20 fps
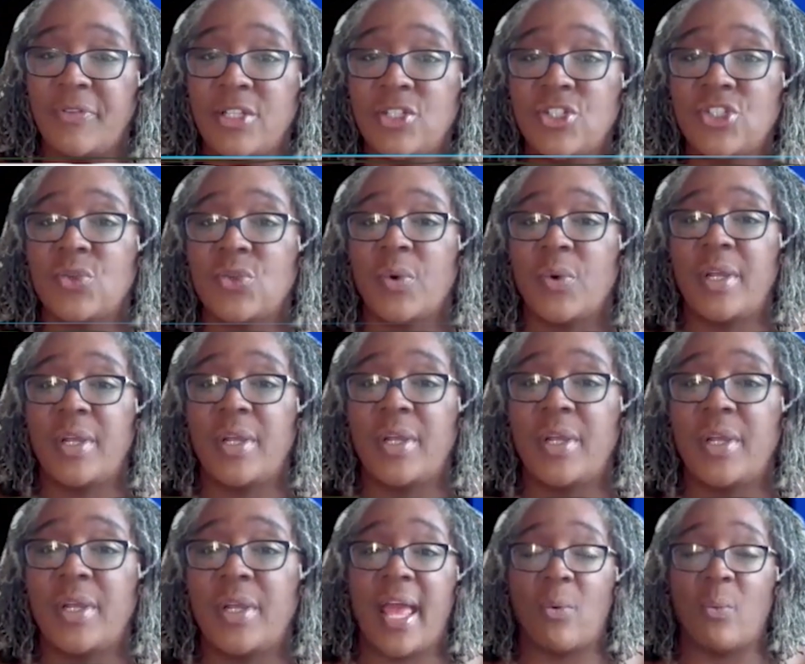of
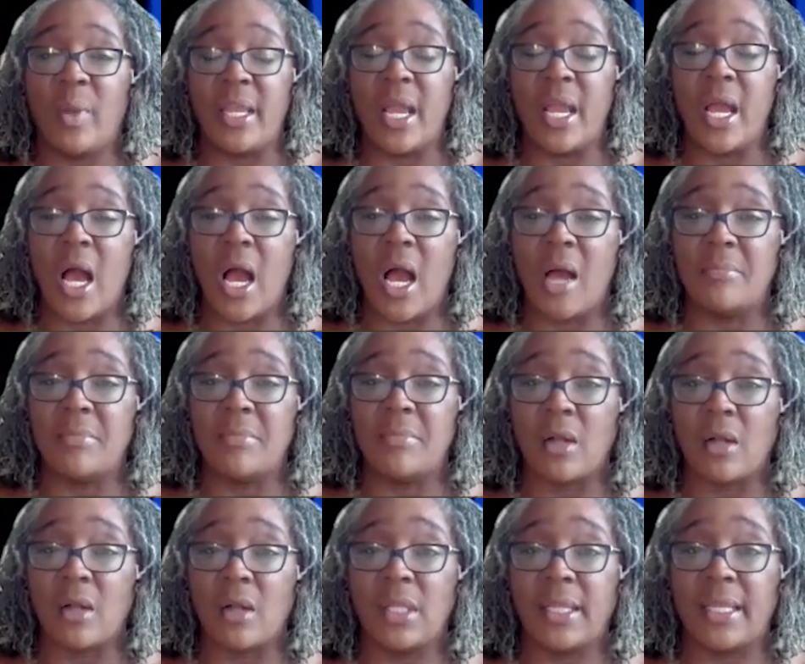ensuring that we
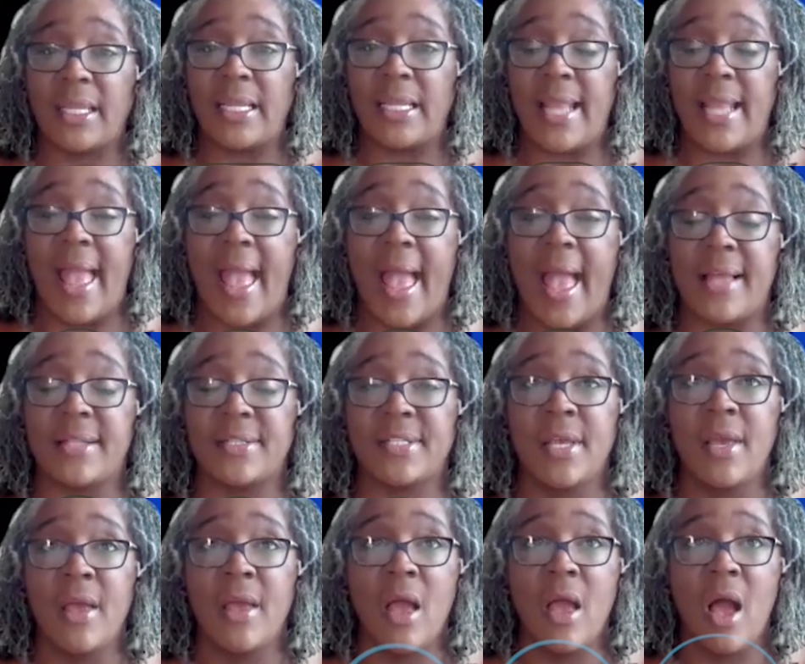are looking
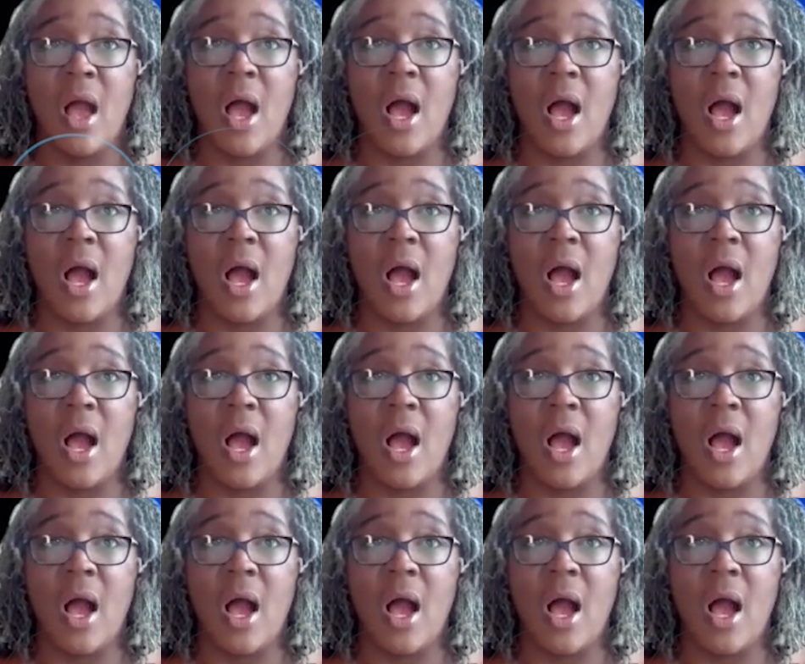at,